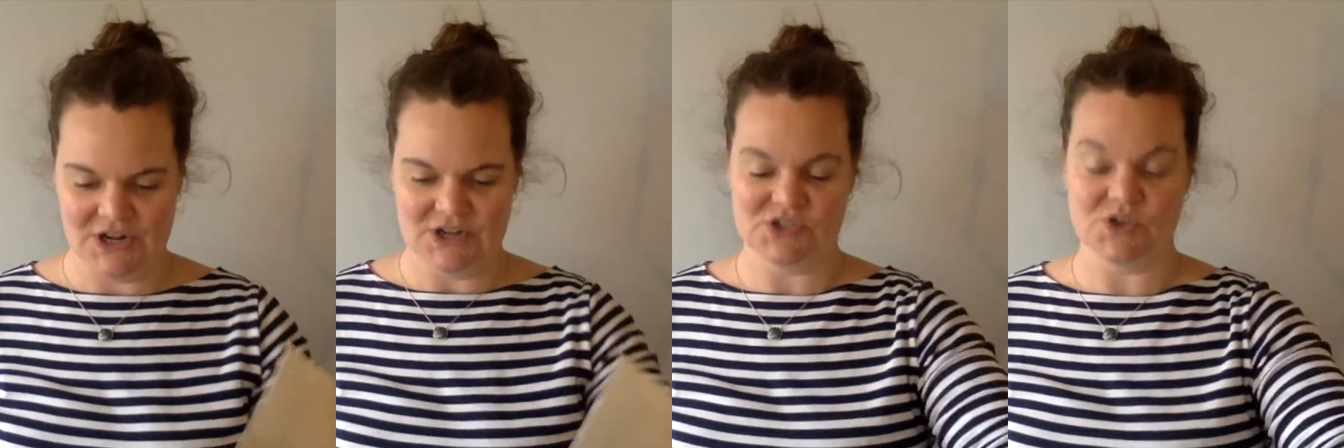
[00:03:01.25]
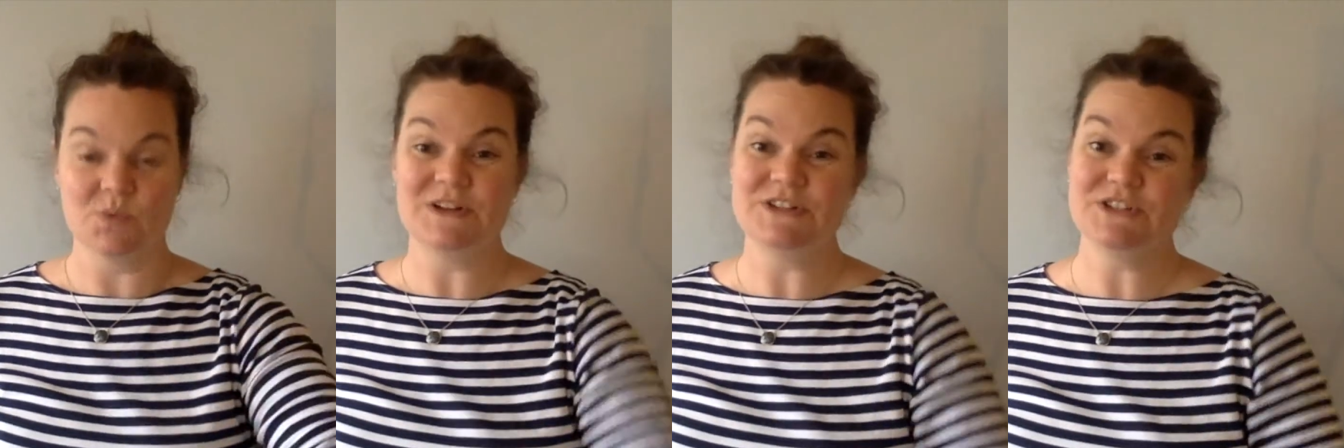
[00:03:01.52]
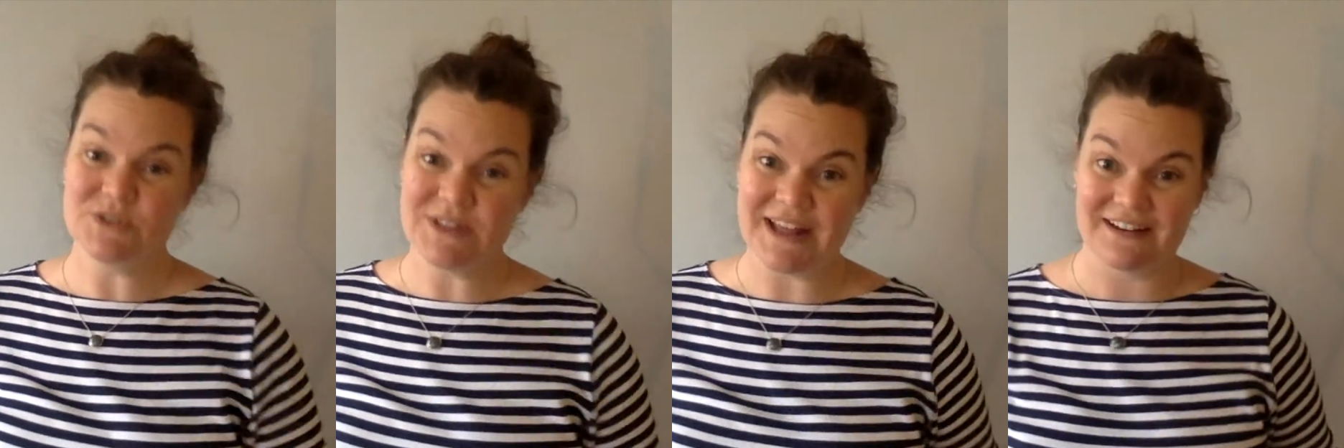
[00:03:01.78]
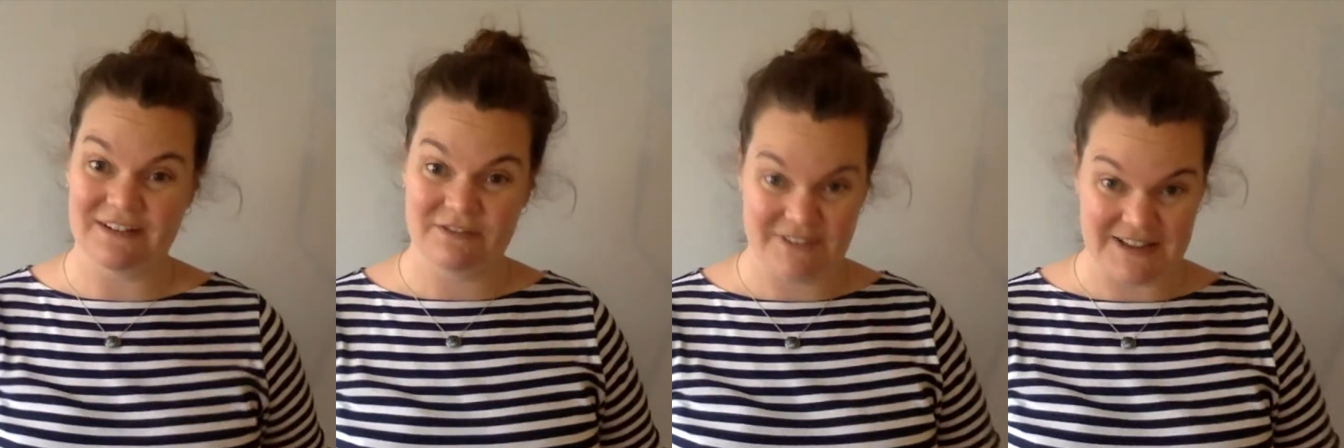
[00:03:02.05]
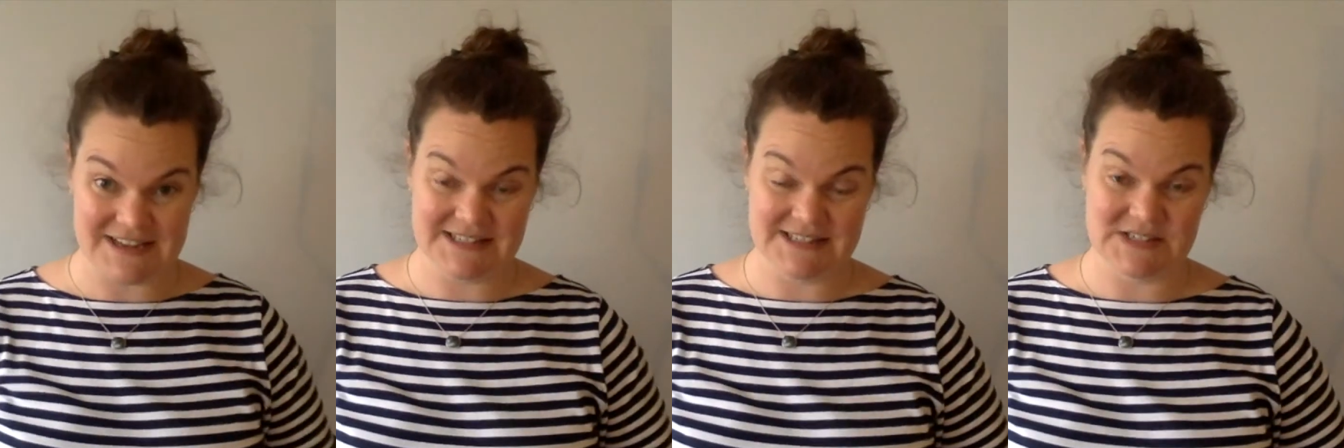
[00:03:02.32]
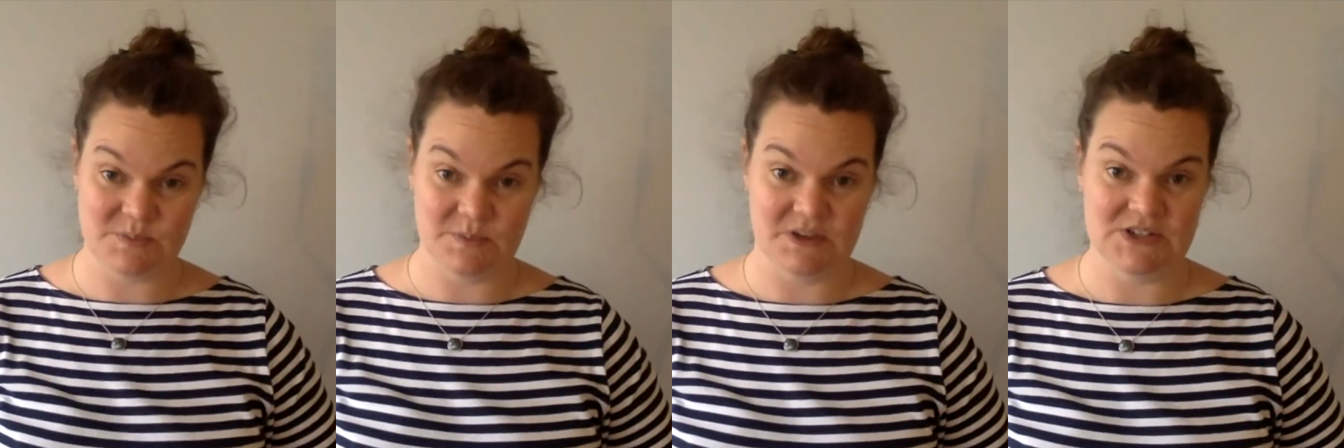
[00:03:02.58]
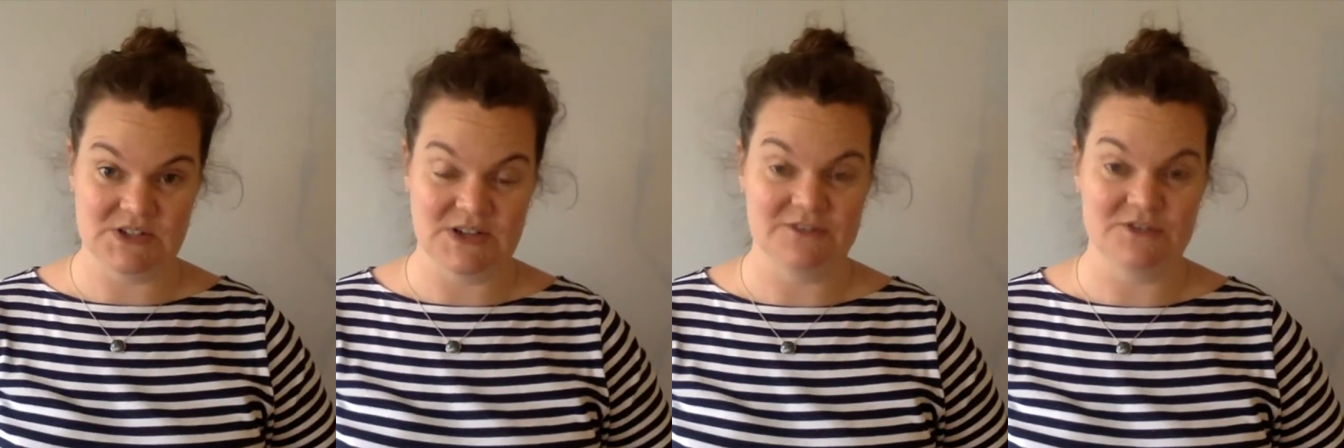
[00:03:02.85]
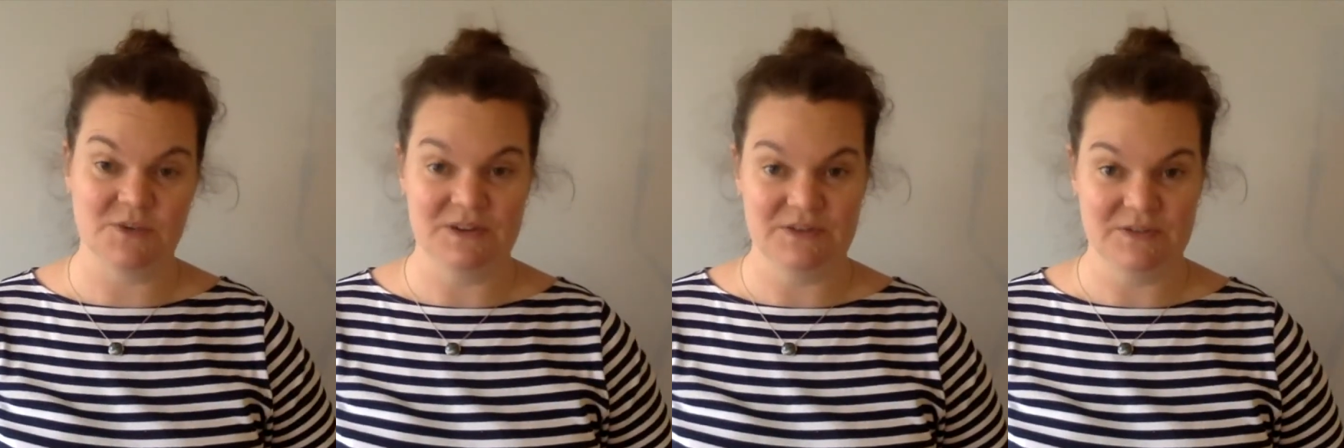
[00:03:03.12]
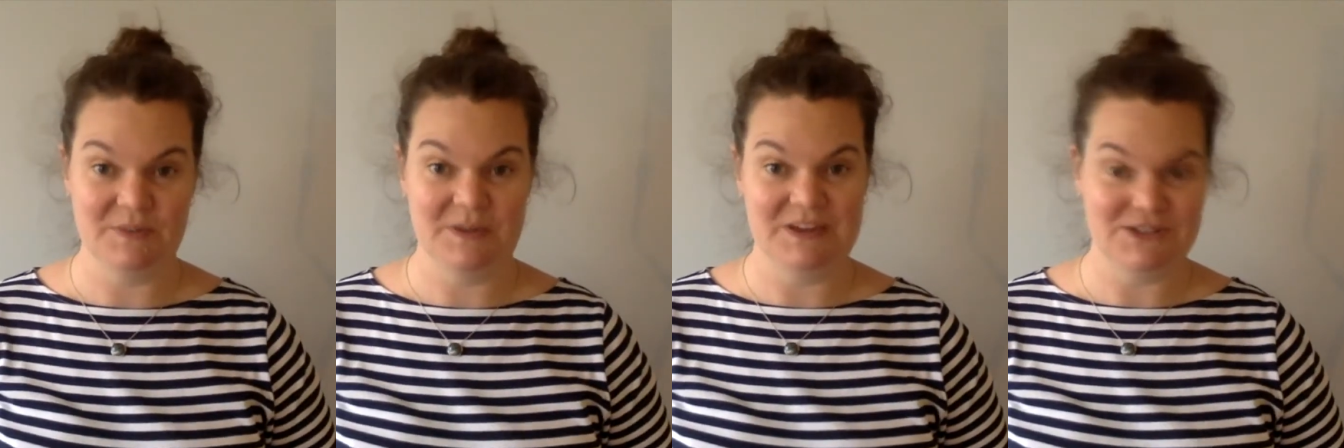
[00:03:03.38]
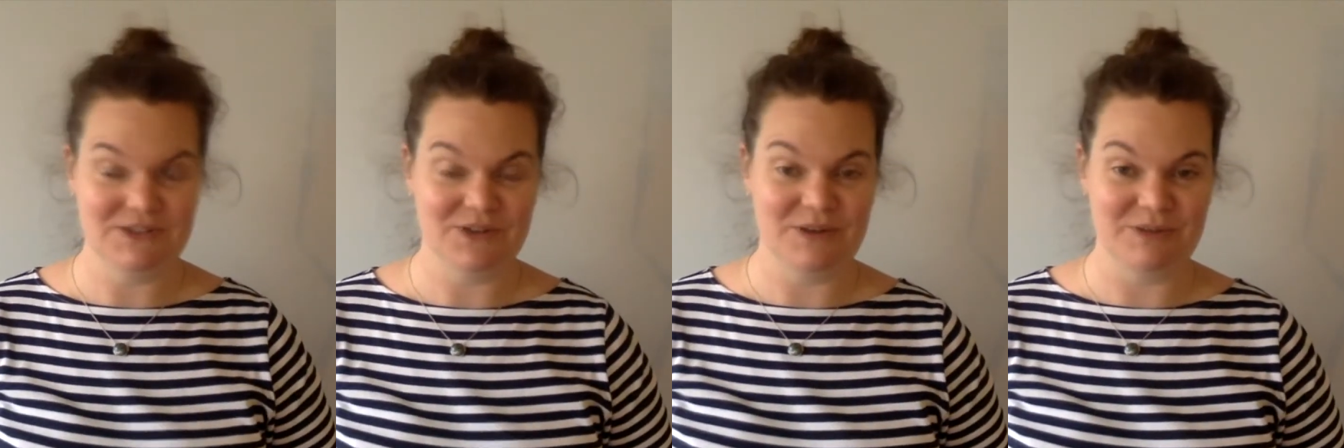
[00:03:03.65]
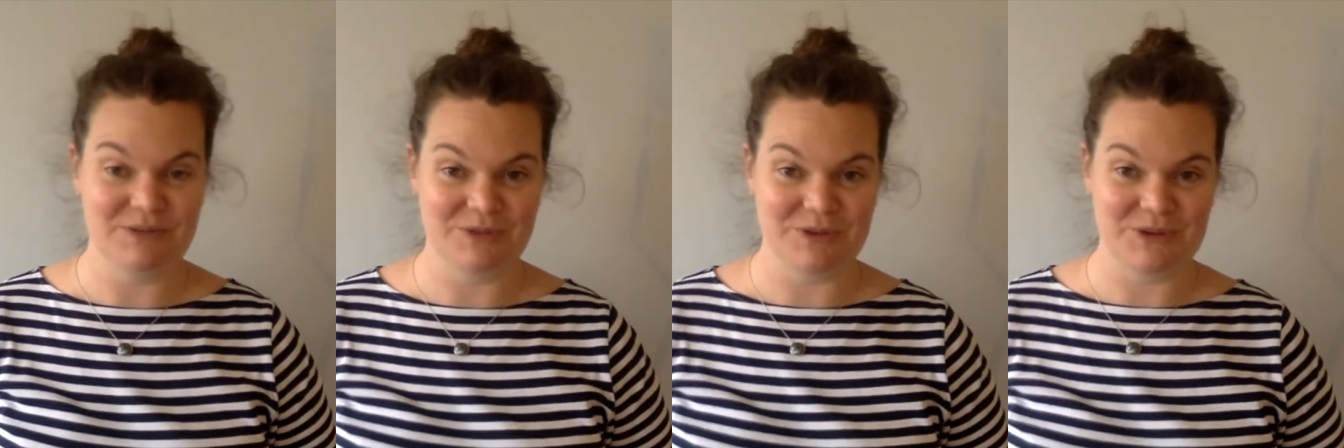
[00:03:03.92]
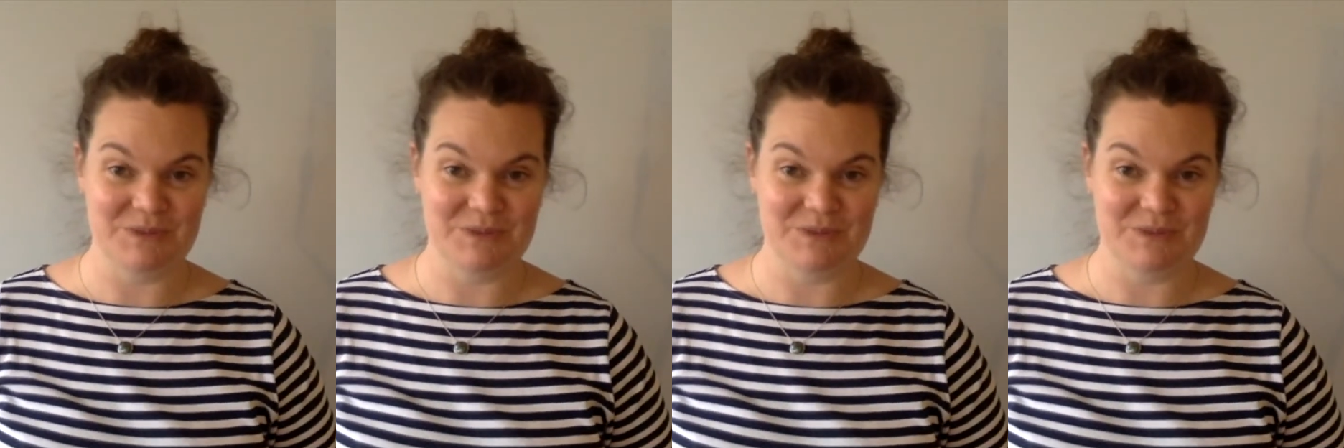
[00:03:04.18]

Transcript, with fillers: So we'll do that in phases because you have to wait for the paint to dry before you'll